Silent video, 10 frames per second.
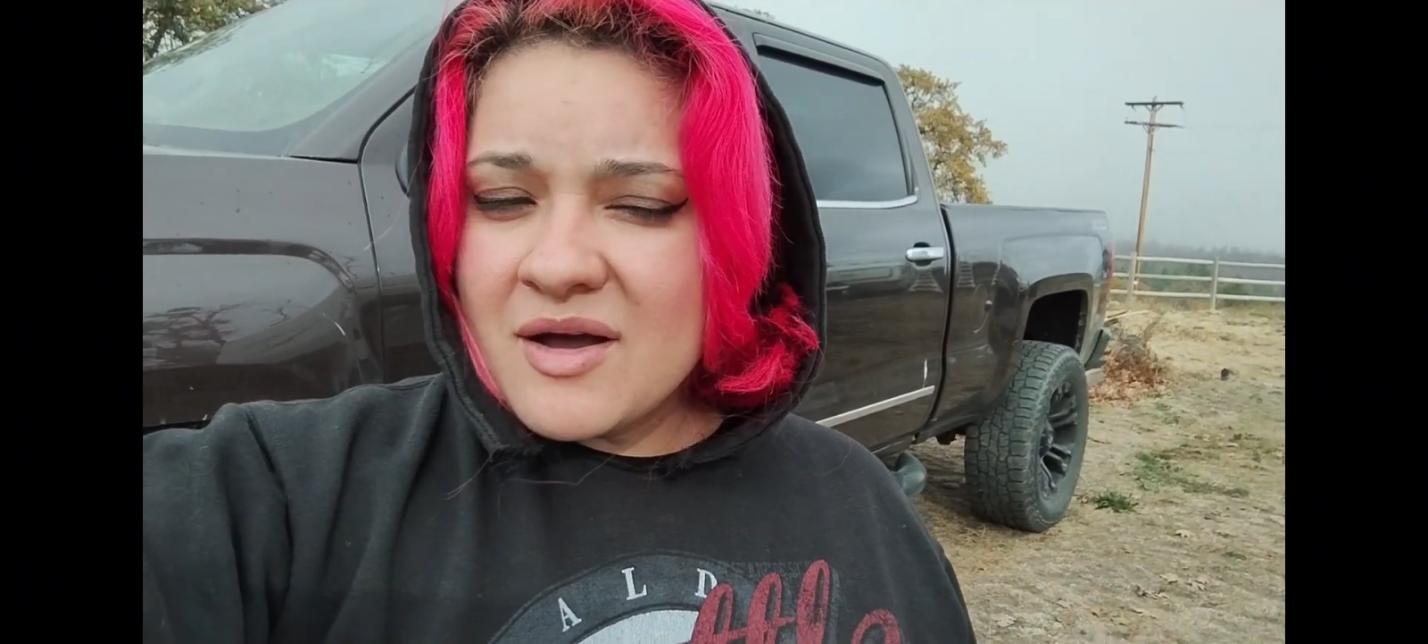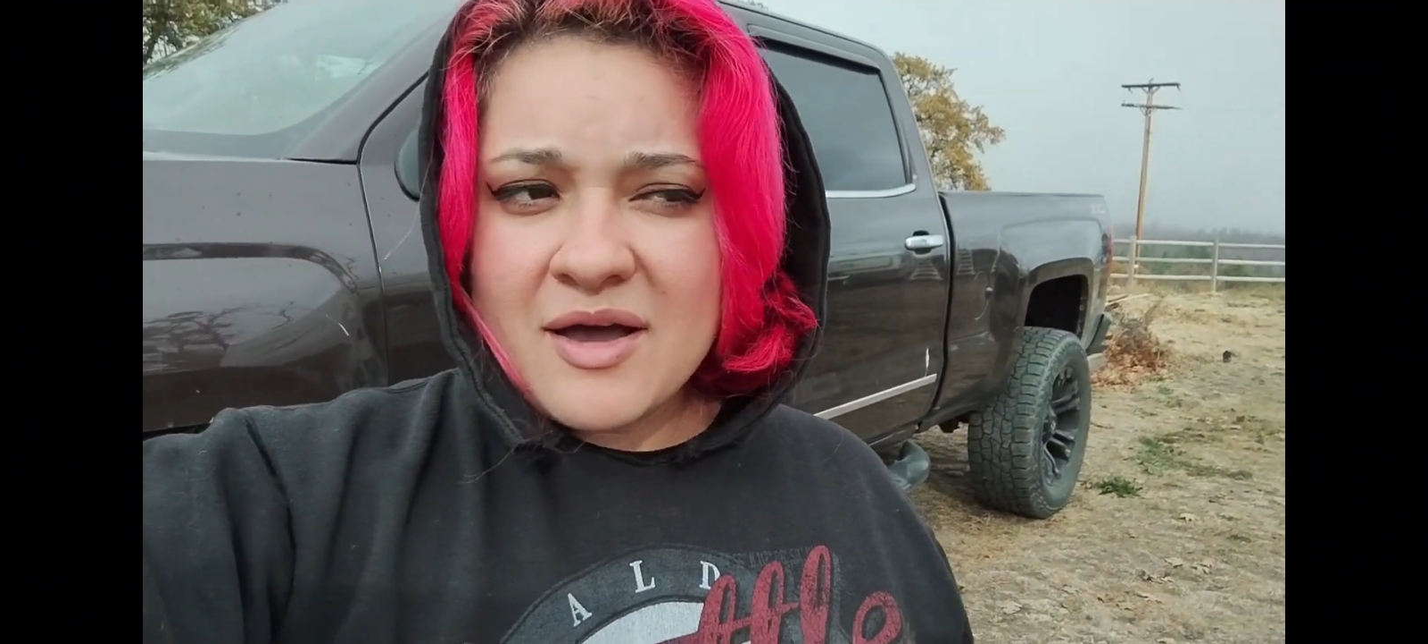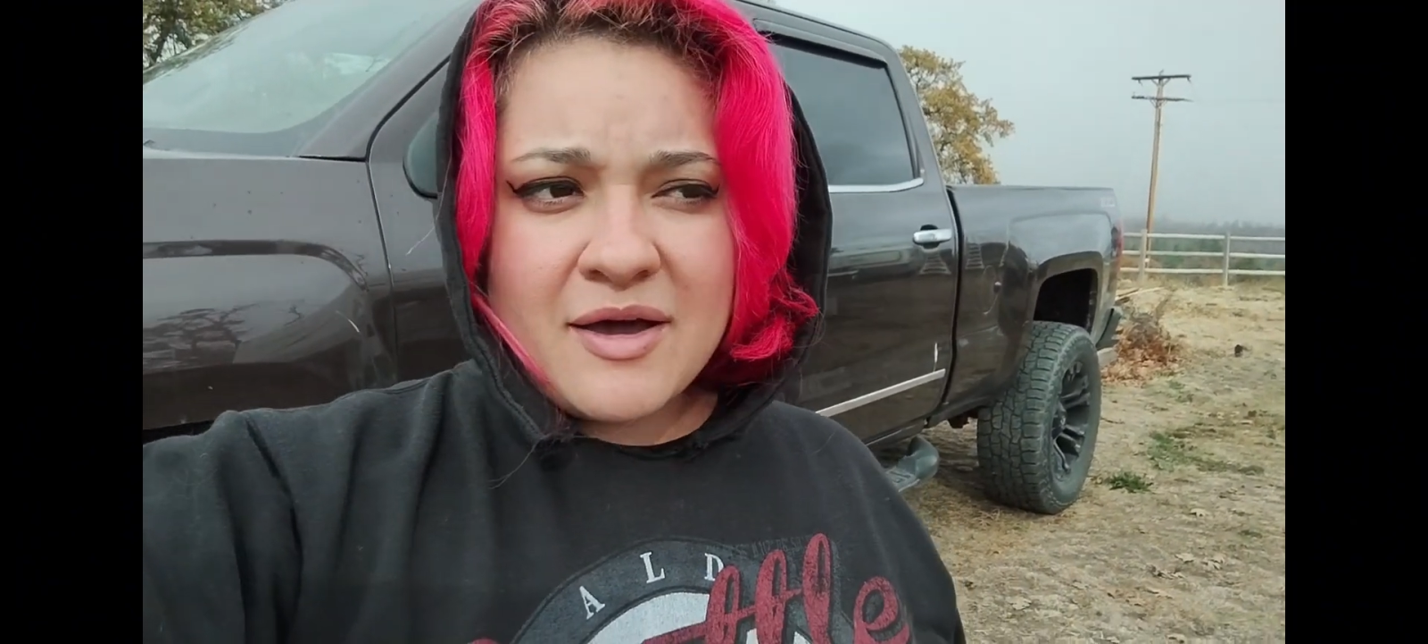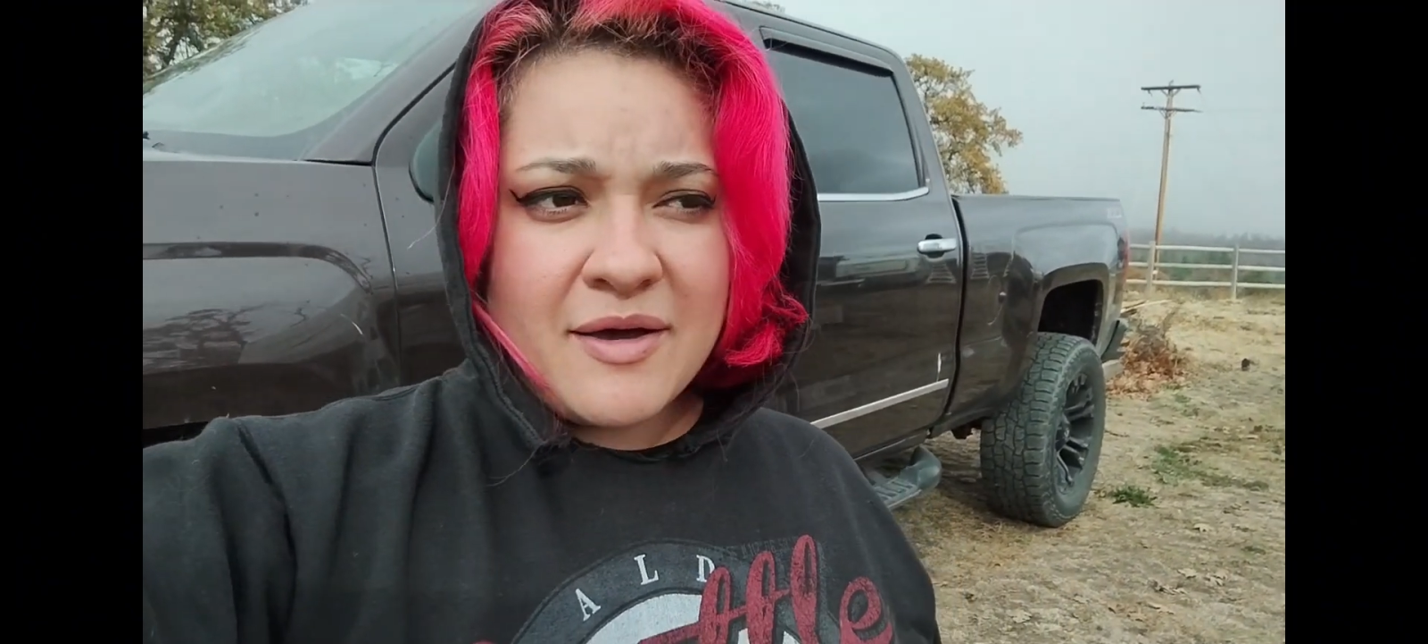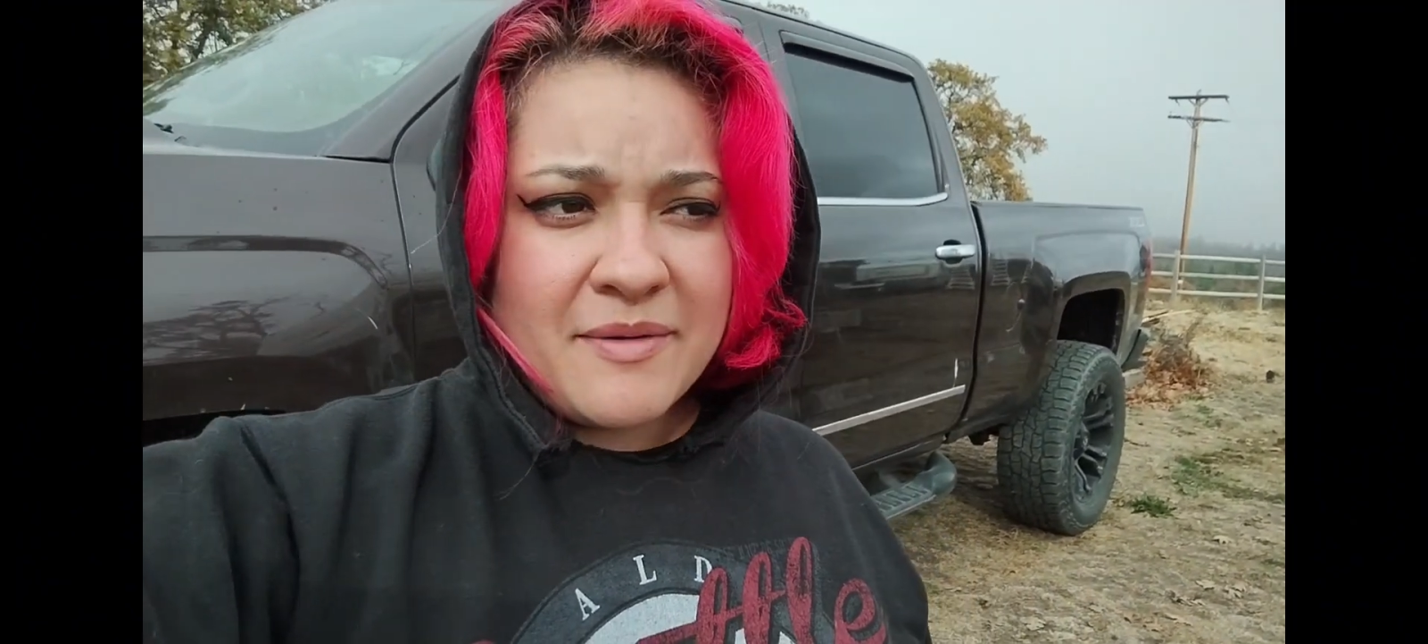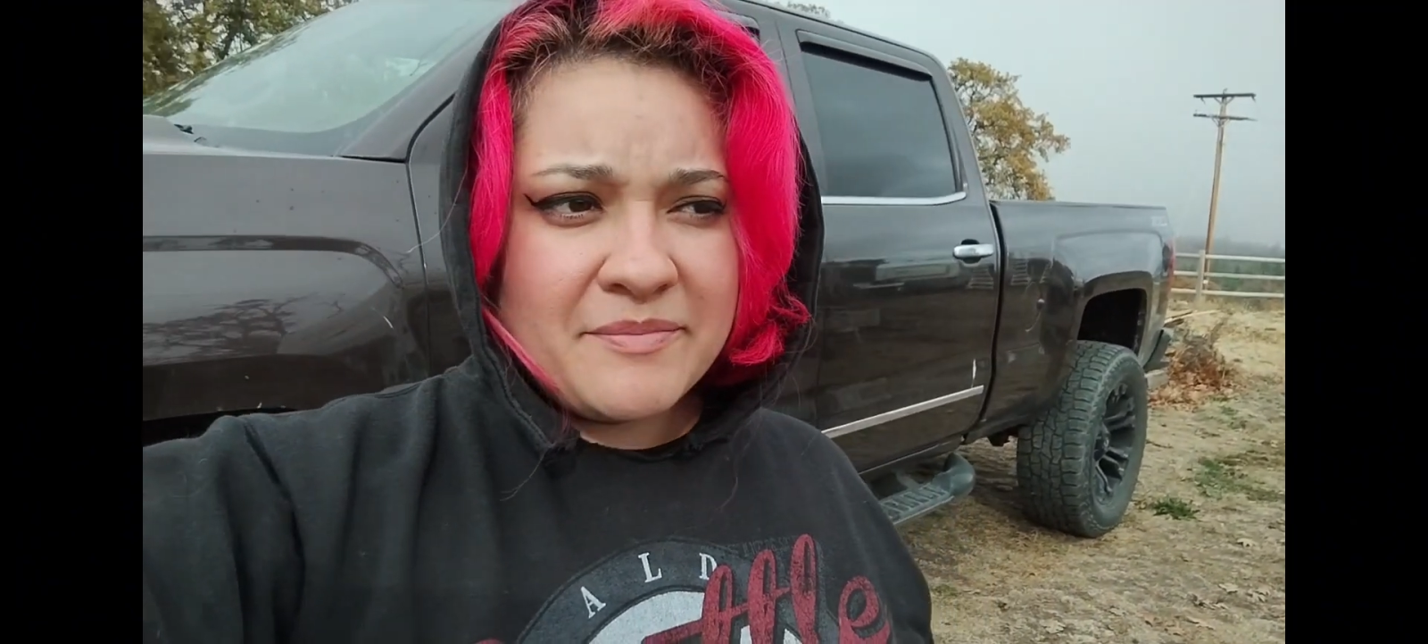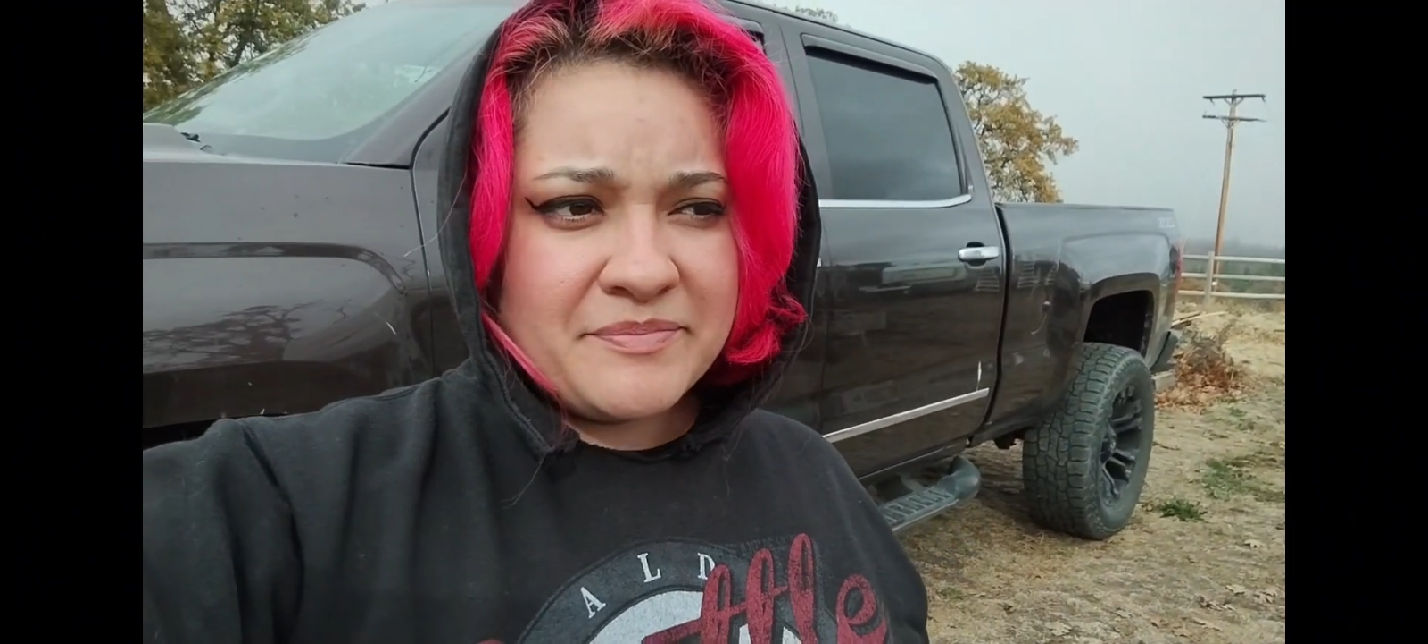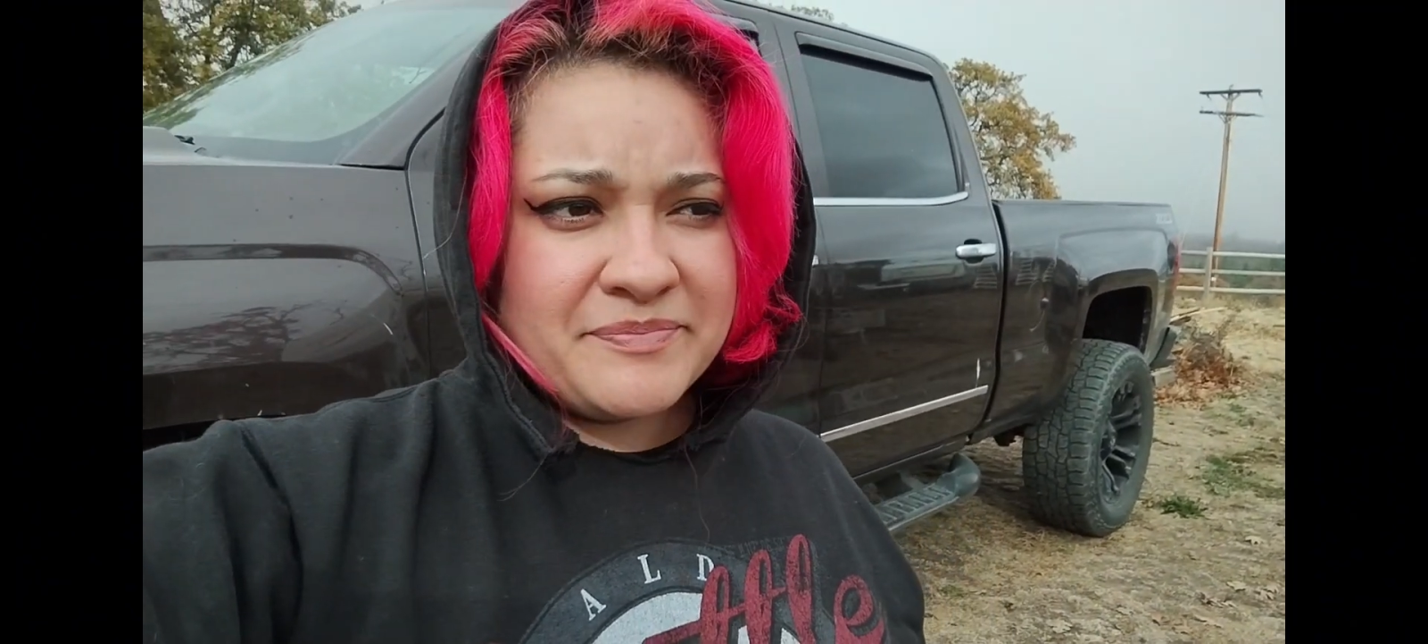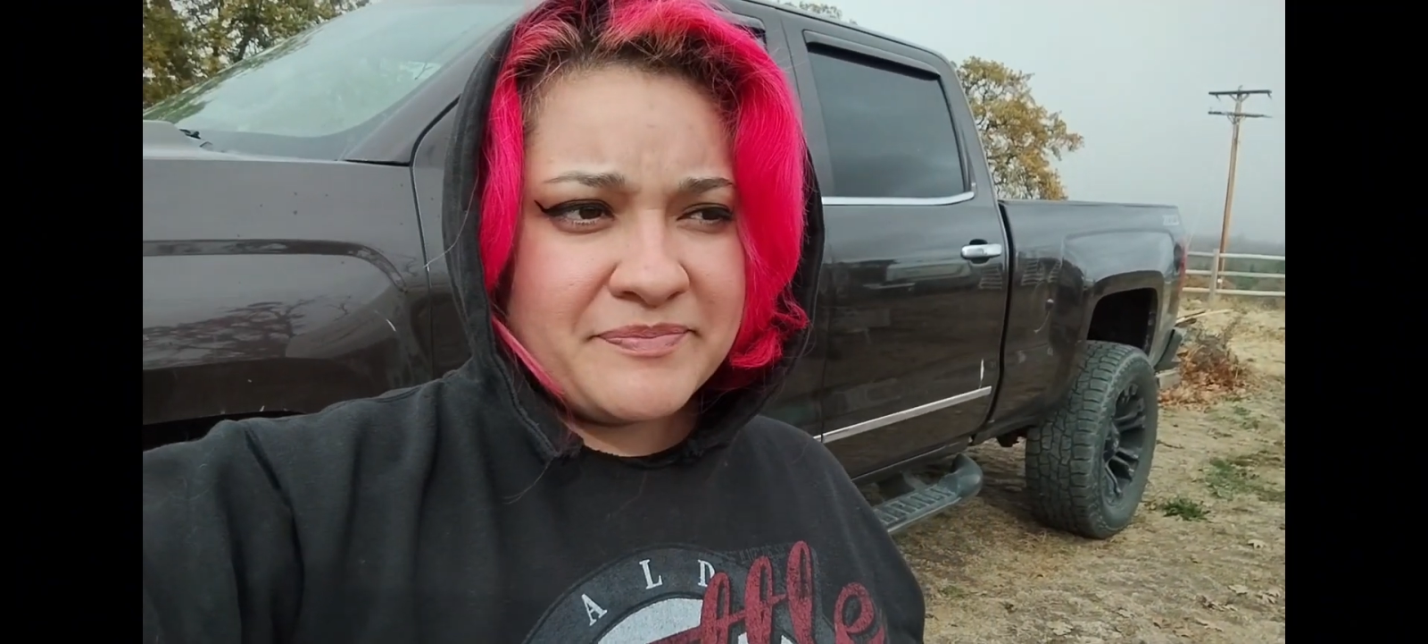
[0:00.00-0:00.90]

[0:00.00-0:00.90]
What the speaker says: Yeah,